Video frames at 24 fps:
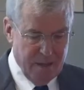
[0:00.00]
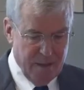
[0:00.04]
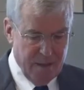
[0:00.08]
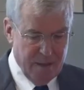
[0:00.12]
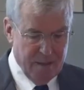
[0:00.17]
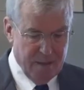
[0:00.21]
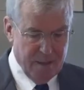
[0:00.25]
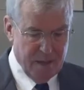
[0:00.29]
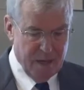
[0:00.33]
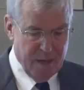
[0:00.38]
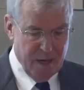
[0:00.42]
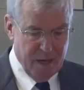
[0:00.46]

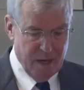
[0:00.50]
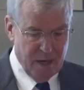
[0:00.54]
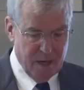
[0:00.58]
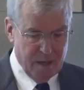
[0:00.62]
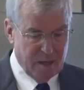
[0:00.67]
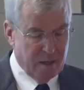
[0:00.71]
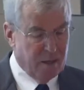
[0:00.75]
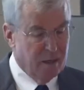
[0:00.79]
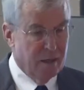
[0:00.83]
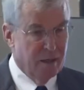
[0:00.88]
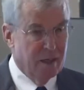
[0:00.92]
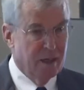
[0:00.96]
their
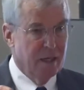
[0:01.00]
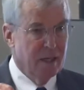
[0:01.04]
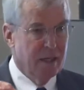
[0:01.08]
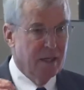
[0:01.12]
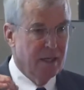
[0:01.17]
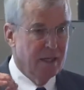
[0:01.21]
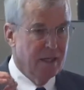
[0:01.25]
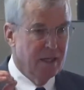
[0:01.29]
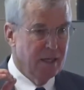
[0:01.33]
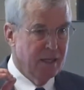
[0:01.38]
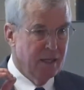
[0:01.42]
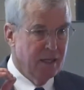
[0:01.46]

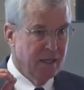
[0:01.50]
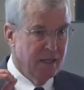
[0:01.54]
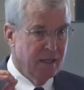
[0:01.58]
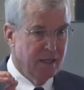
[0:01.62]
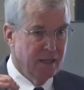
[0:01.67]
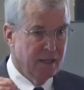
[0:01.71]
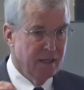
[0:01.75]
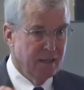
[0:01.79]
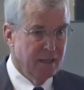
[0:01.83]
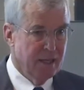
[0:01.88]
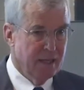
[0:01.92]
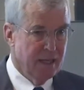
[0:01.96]

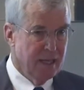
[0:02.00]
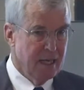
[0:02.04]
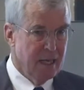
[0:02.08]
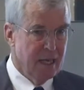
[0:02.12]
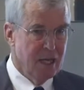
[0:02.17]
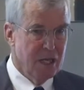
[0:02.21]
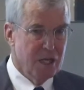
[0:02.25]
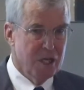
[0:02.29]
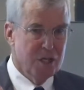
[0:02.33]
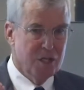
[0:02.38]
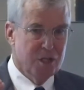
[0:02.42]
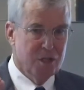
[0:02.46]

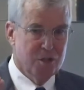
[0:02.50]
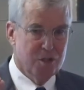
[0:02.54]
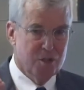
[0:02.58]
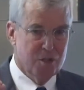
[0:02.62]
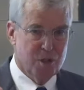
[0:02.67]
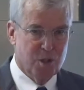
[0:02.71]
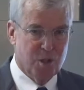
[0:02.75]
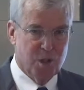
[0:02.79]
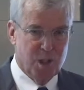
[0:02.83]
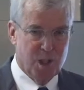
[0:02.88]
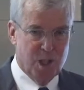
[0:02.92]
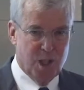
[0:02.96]
need to
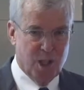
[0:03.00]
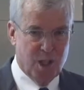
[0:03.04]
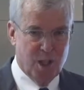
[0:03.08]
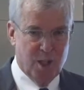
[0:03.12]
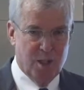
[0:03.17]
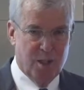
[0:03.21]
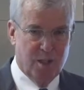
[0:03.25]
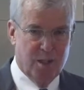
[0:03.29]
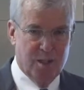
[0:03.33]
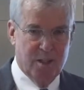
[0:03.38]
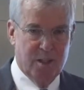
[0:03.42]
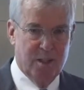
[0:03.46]

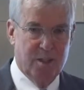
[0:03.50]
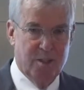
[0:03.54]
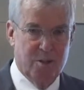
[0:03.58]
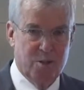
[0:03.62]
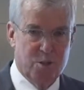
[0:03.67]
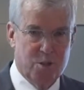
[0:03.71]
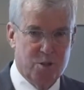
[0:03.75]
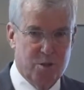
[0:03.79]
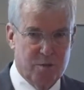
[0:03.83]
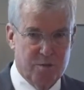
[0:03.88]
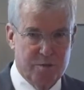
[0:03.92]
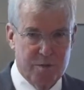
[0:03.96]
lead in
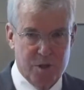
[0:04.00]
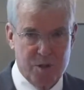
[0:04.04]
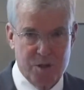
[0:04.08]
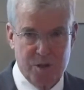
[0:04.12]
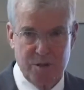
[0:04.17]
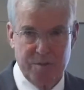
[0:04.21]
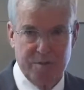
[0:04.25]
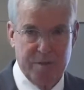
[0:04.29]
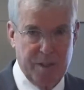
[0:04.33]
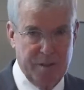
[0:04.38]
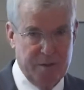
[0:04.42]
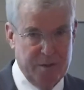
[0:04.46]
service
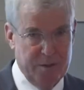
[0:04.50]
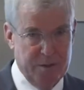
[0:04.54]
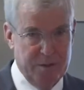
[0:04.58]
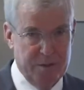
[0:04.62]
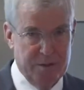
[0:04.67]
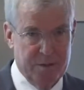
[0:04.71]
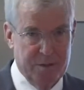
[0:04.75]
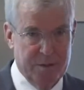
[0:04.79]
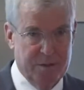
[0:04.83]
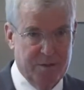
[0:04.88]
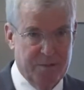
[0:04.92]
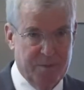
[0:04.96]
of
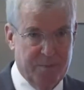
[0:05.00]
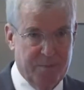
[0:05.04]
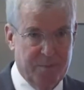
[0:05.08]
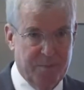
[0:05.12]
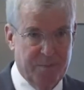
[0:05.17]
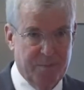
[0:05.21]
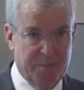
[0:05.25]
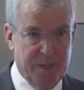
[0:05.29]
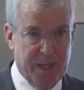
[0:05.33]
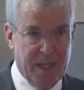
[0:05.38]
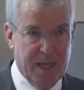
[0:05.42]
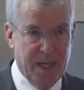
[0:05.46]
others.
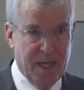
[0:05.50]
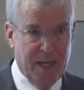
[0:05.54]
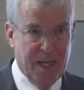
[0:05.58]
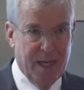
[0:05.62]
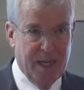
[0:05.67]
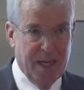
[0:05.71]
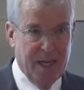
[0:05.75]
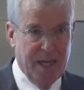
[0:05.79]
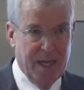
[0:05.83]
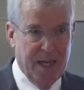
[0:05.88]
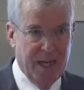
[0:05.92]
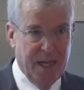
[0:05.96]

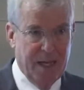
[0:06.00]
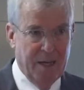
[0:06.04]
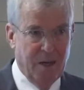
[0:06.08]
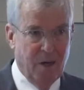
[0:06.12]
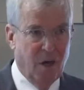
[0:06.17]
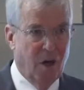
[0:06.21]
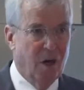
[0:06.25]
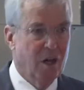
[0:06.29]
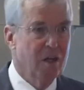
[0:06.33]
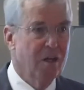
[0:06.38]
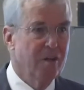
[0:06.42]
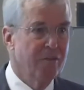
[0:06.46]
And
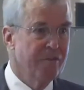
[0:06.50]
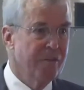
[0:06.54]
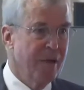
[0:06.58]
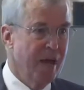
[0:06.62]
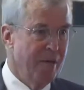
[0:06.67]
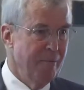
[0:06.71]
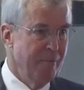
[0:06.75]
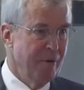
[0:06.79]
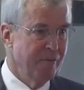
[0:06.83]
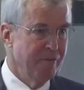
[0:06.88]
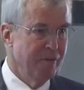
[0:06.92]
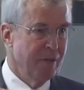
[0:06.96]
all of
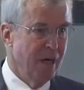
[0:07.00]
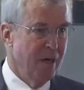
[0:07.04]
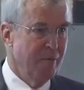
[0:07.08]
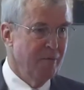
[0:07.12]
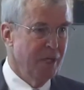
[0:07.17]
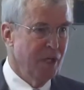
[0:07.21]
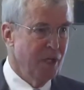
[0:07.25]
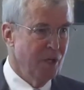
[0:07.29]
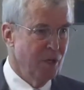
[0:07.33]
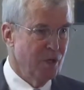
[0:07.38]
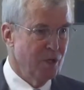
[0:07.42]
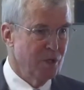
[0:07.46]
them have come
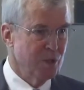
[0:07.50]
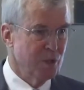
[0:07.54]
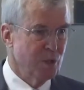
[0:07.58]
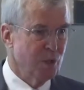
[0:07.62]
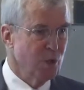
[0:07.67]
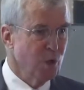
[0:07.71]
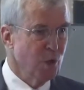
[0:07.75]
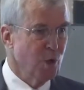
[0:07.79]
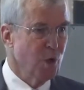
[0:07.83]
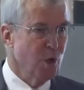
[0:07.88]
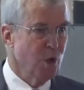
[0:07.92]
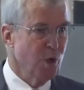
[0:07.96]
here to
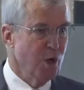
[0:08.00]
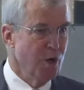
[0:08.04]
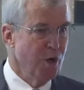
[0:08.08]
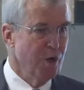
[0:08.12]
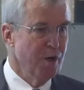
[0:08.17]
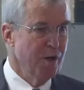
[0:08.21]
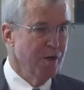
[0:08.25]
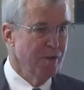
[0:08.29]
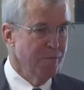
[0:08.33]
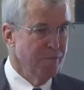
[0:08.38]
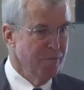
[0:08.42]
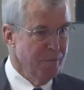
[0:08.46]
learn
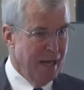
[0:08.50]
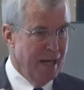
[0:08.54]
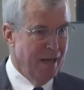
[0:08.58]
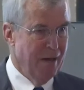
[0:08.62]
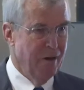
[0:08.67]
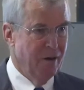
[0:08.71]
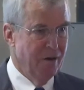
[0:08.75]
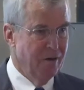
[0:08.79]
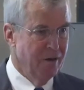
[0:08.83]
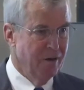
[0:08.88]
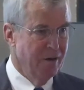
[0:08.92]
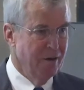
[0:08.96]

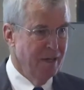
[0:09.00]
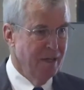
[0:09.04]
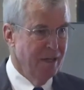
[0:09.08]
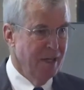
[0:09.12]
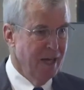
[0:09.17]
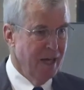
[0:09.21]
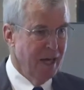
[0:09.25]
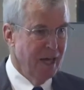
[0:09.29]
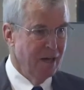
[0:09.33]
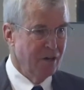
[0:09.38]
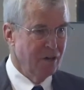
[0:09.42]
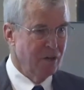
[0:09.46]
better
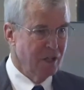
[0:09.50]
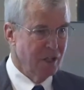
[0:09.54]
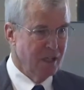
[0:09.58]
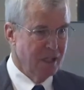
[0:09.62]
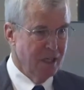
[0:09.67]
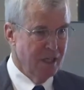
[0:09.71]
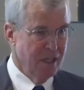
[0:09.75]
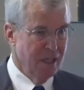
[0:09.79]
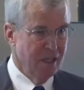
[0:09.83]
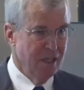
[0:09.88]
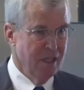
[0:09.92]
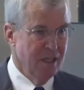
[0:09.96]
how to
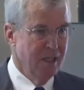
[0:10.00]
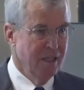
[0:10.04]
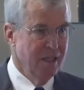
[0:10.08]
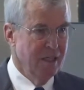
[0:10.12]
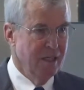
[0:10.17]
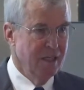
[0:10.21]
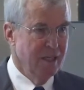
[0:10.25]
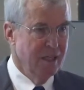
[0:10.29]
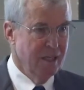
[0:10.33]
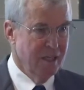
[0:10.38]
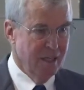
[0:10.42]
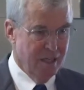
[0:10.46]
lead
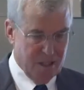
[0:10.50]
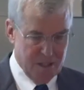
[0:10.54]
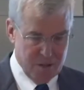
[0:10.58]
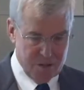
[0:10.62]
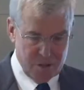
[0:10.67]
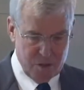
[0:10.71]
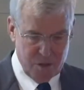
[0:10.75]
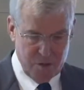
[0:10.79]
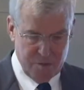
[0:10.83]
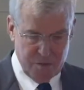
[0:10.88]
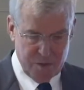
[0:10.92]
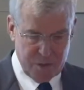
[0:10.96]
in
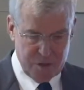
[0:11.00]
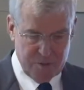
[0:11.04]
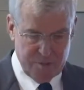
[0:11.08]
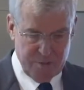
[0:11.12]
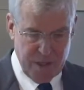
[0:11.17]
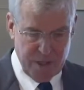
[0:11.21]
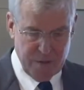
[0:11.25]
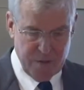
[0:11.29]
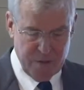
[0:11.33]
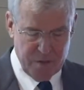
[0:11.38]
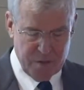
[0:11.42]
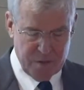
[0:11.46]
service of
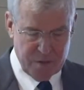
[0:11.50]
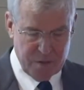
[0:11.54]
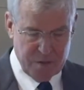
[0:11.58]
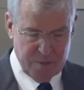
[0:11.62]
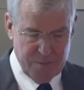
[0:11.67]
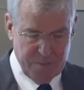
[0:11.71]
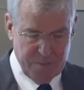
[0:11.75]
others.